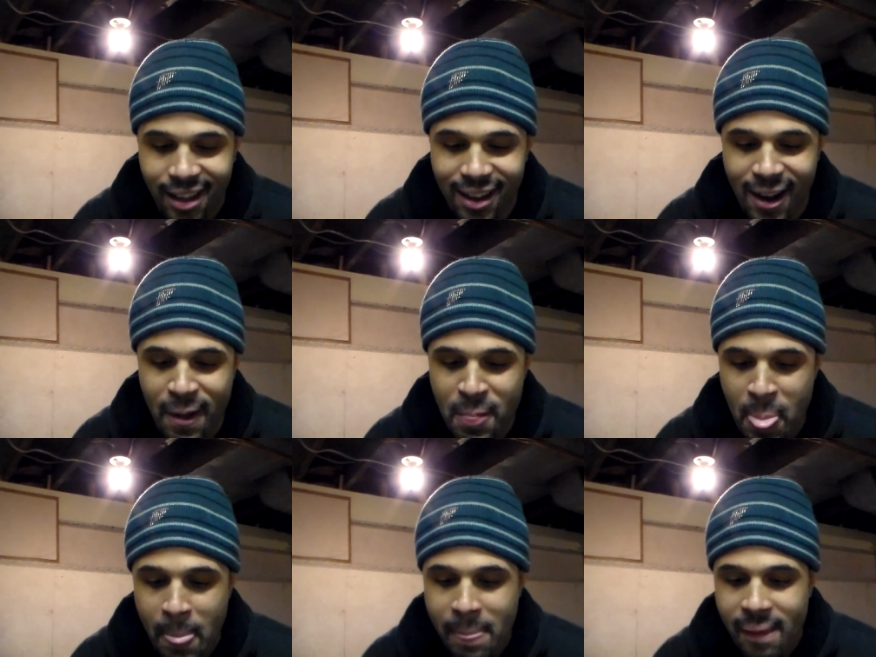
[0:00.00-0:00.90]
alright,
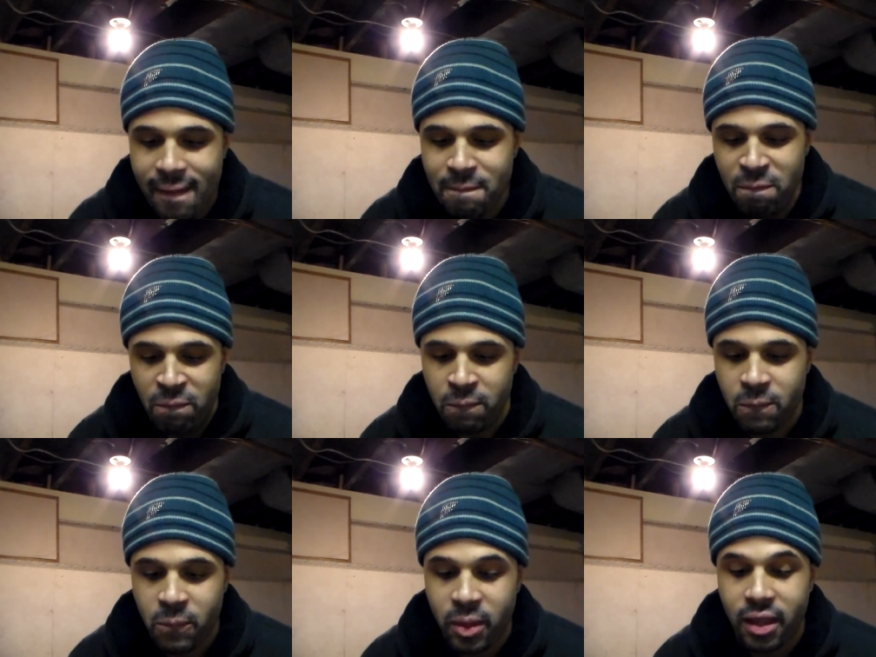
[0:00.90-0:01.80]

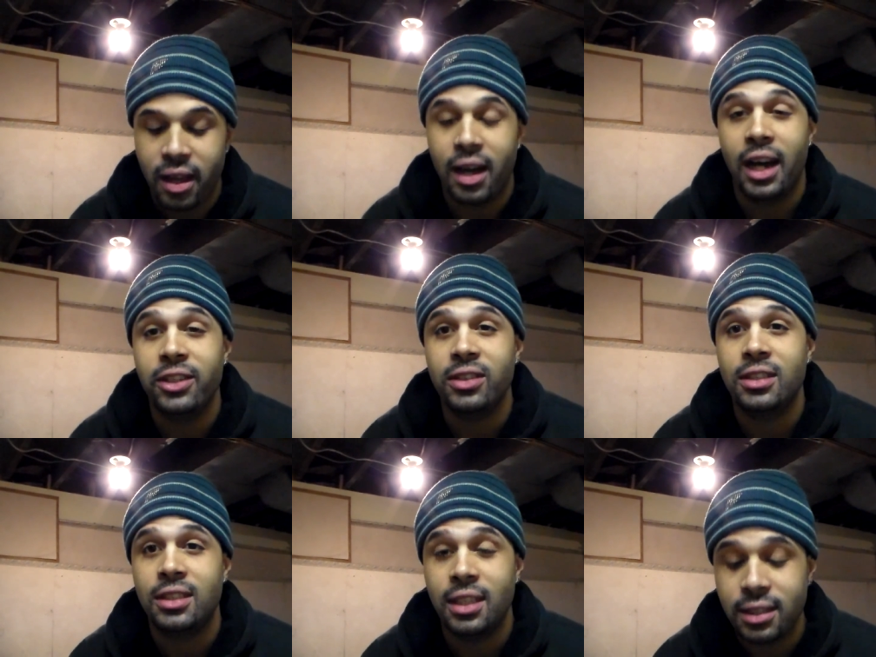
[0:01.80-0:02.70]

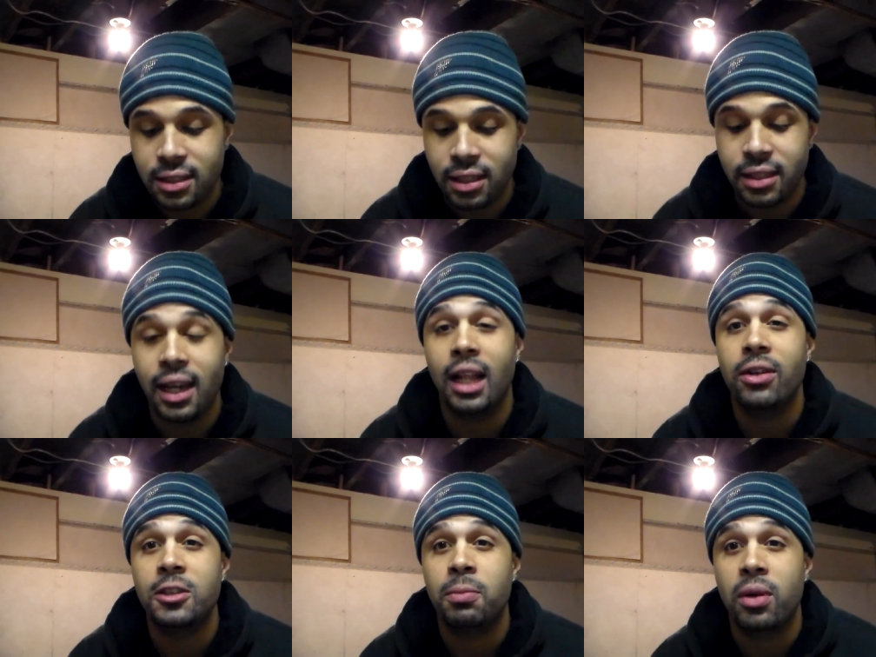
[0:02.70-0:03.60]
160
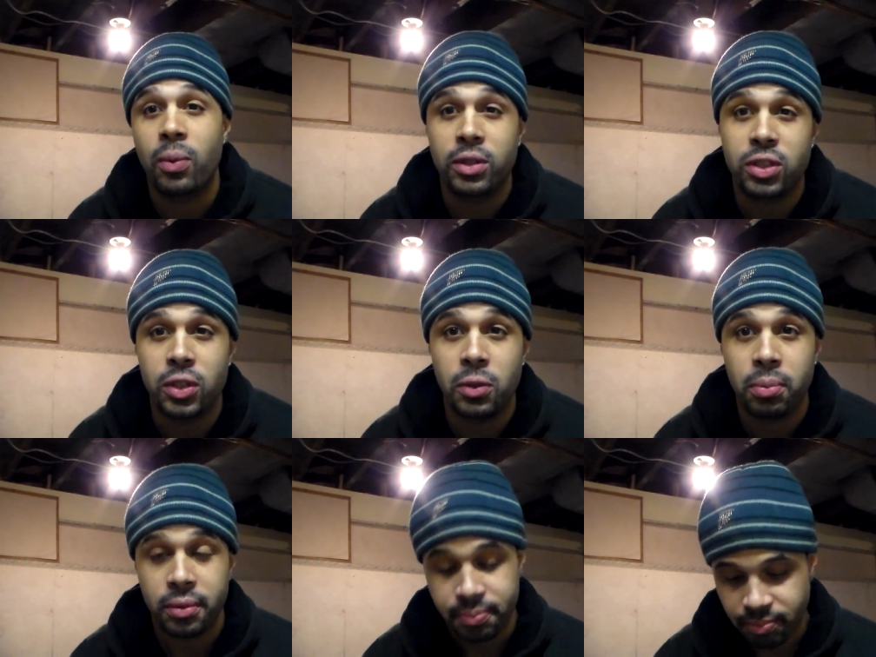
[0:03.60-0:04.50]
calories per one
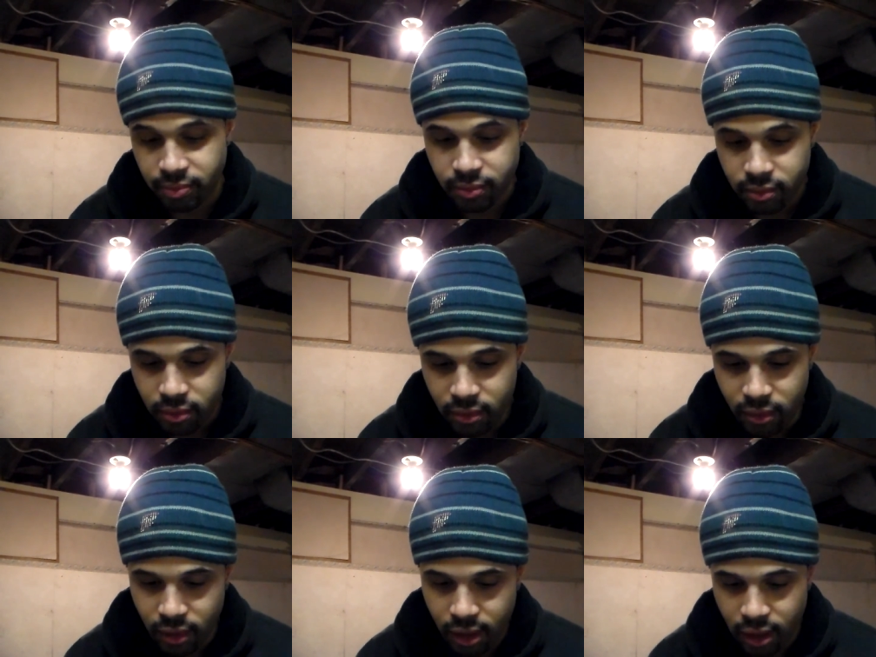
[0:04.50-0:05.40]
scoop.
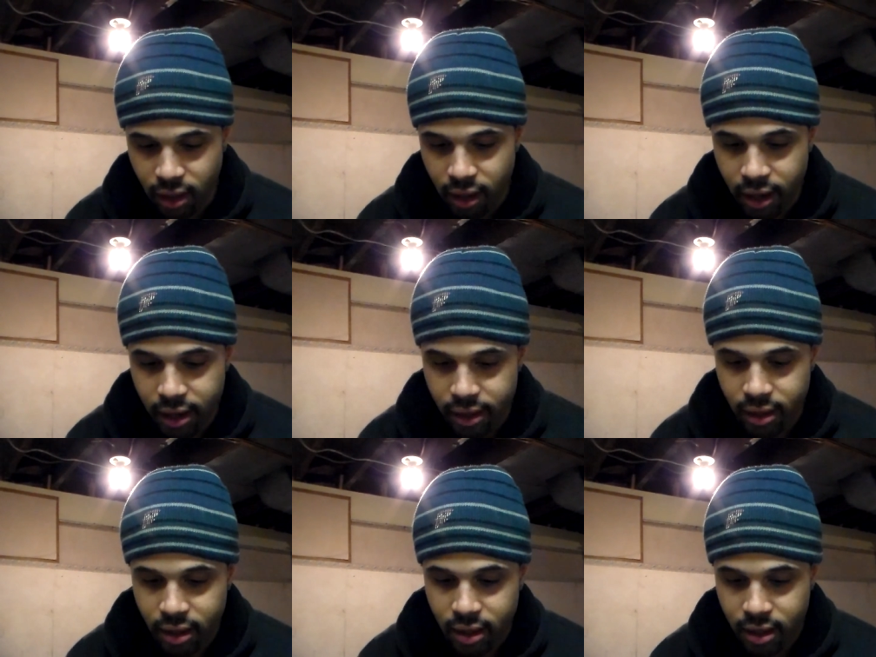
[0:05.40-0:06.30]

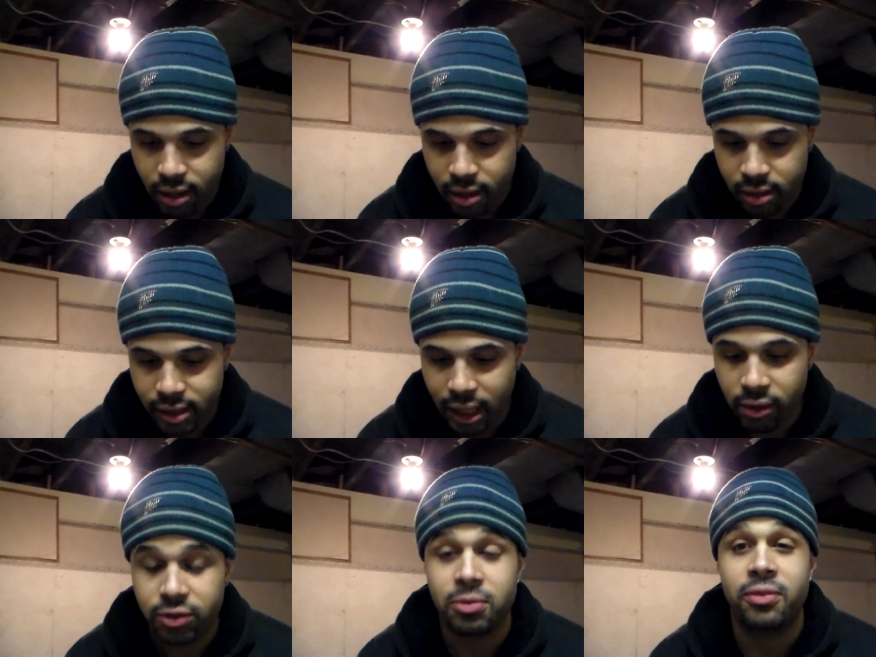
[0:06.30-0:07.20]
Alright
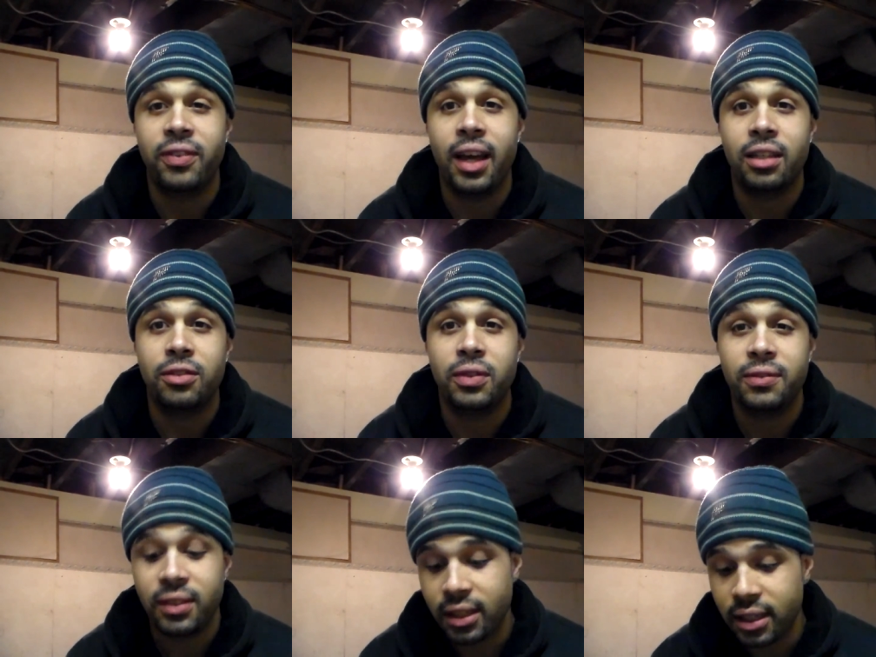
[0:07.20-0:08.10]
Calories from fat is
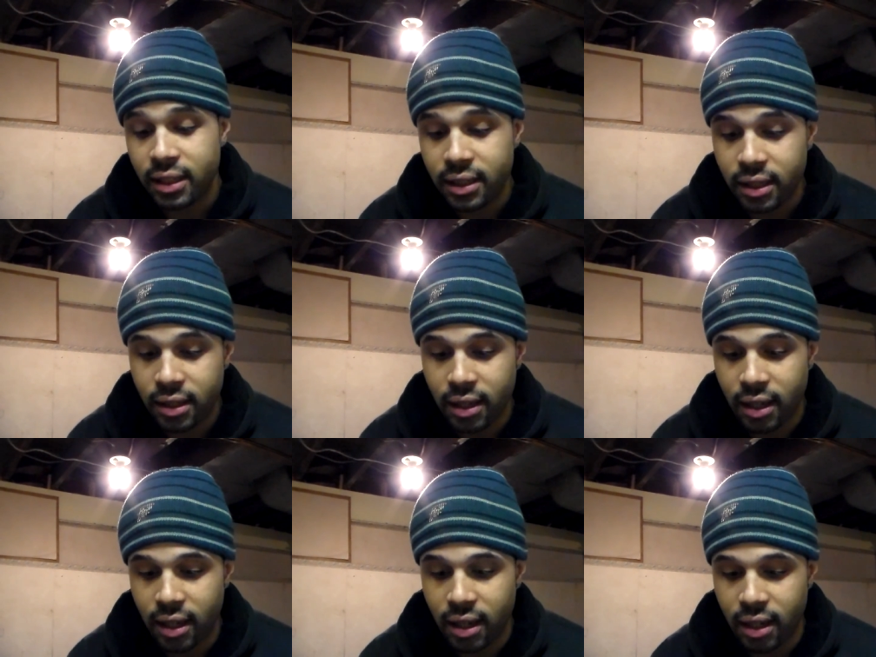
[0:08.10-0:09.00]
15.
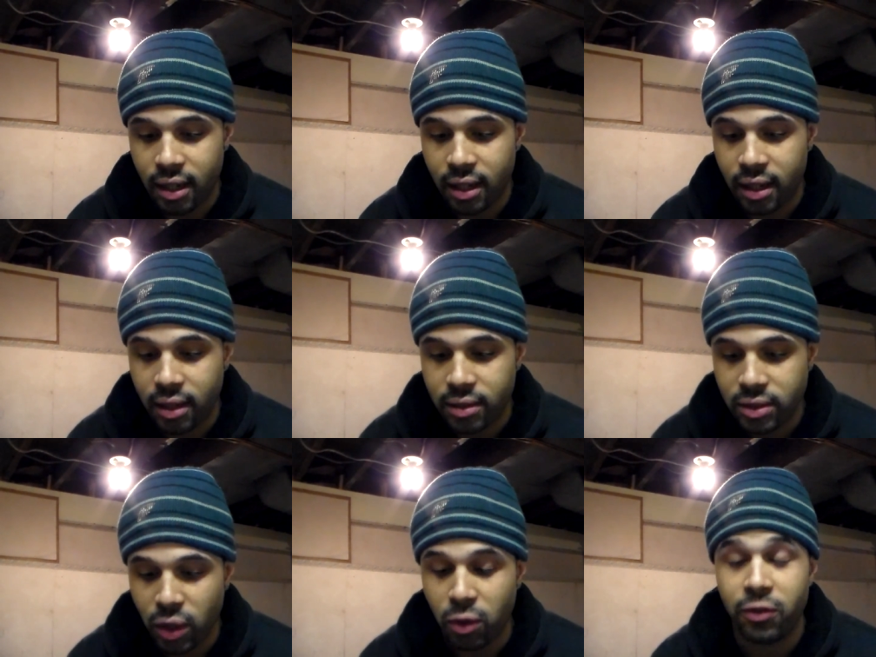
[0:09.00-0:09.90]
Uh,
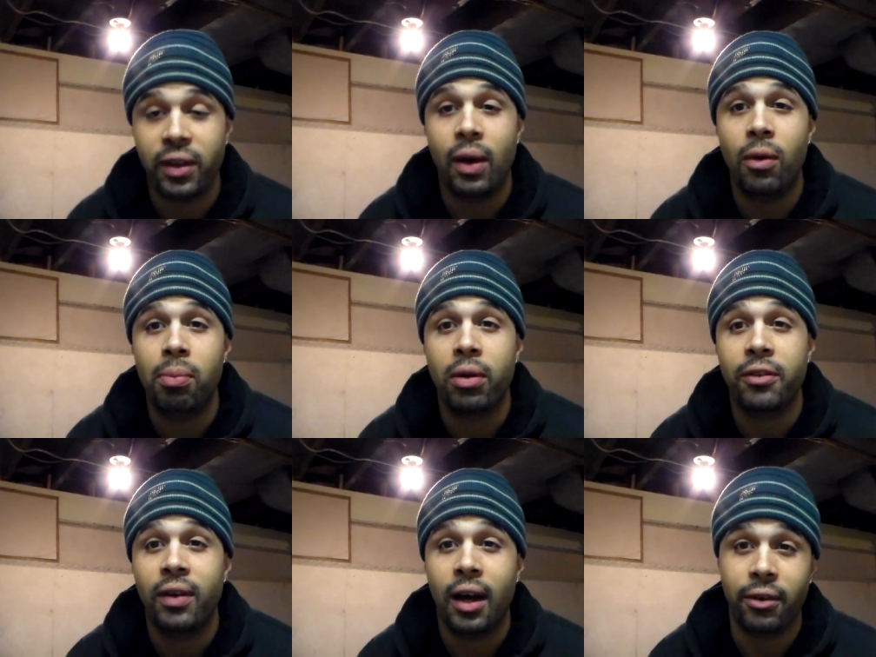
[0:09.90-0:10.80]
total fat
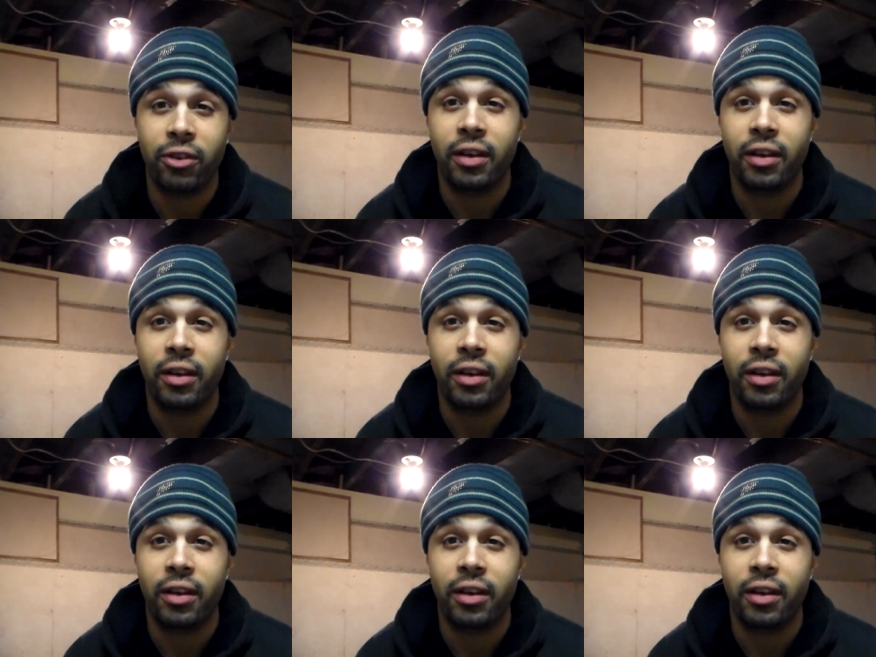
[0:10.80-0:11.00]
1.5